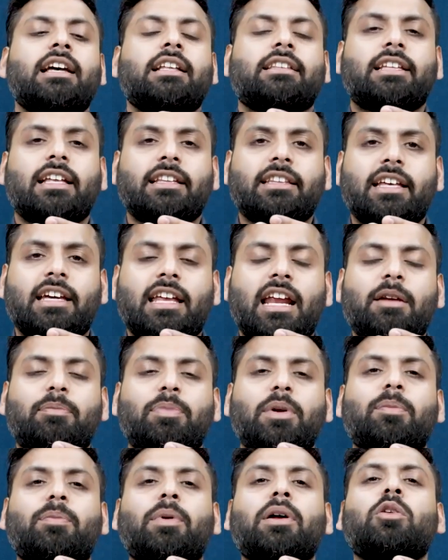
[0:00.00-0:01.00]
Then there are
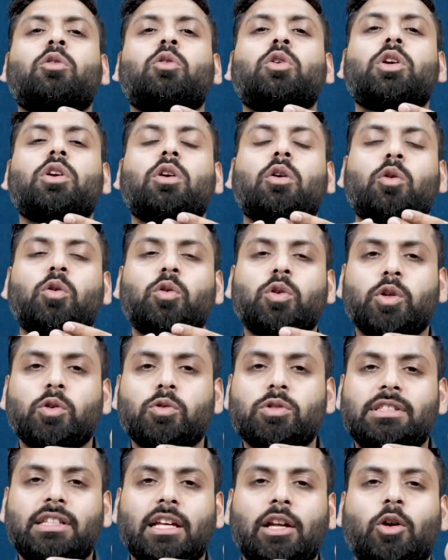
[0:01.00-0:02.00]
people who
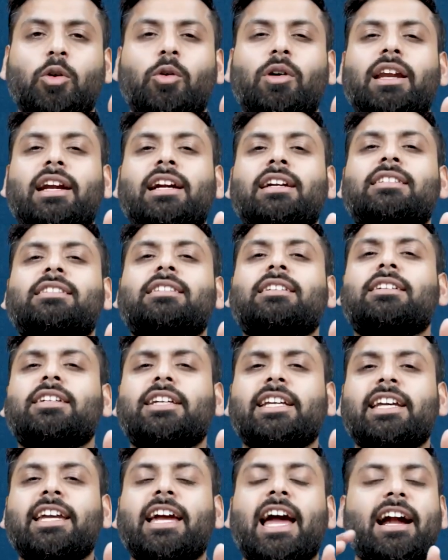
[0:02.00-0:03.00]
use the lower ends,
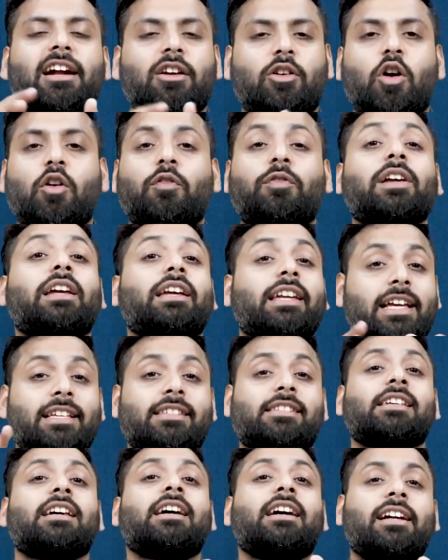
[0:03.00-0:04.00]
tea and coffee.
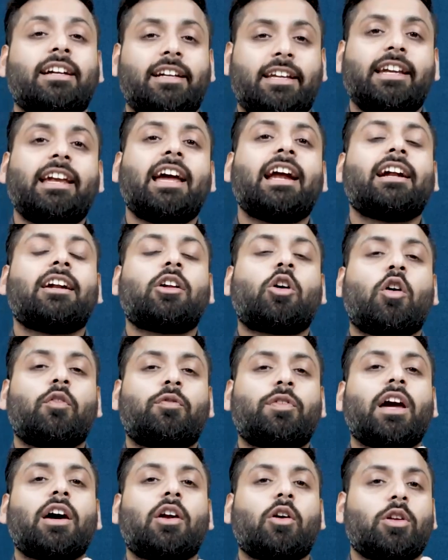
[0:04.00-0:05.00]
Yes, tea and
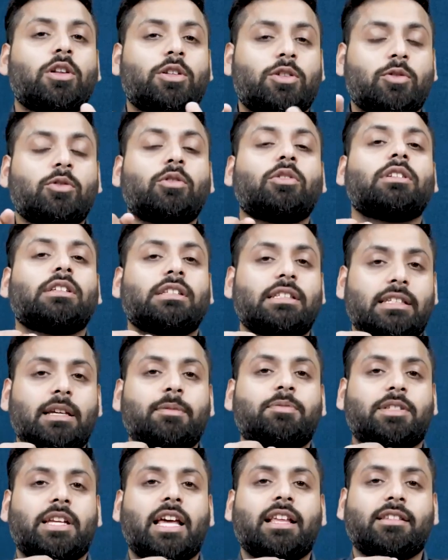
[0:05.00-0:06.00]
coffee are also
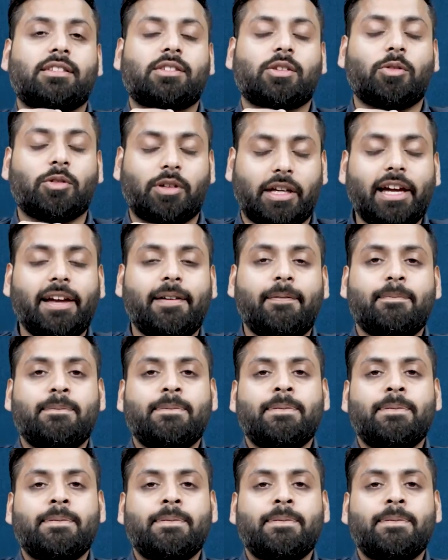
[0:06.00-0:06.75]
substance. Okay,